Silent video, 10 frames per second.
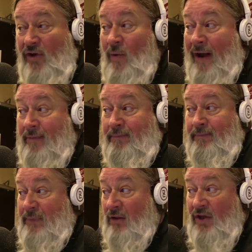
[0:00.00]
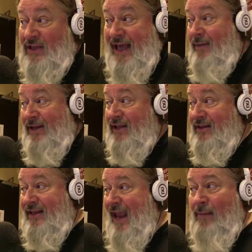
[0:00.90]
you want to look at that. I mean,
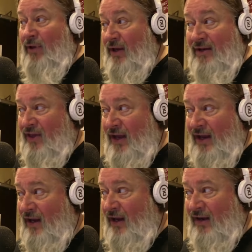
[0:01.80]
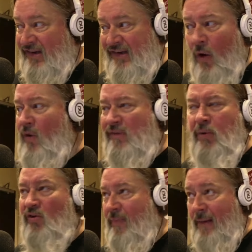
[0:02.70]
the gambling thing just always
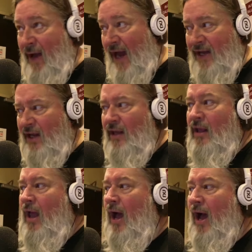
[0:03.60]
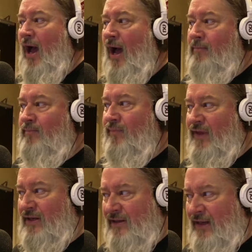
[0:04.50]
blows my mind.
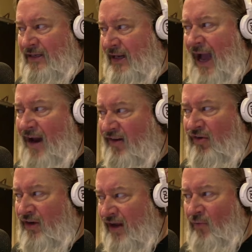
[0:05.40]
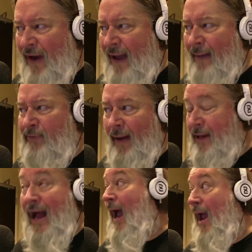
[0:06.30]
That guys could get wrapped up. I
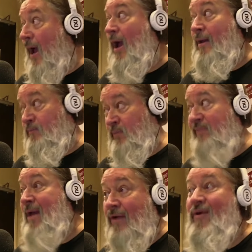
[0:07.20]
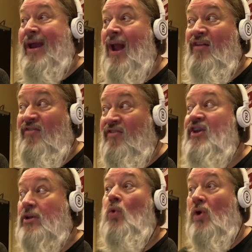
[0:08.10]
mean, I believe me, I recognize the
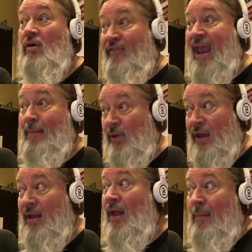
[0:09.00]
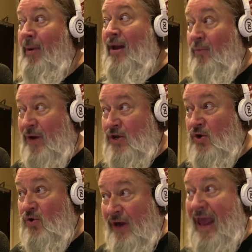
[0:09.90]
allure of gambling, but when
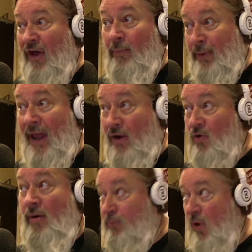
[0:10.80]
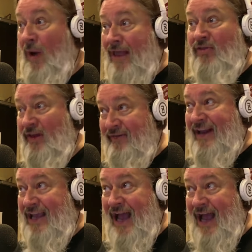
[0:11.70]
you're an NFL player or a pro athlete of
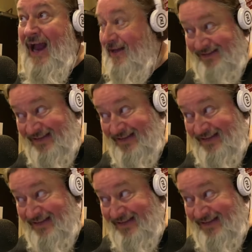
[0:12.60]
any kind,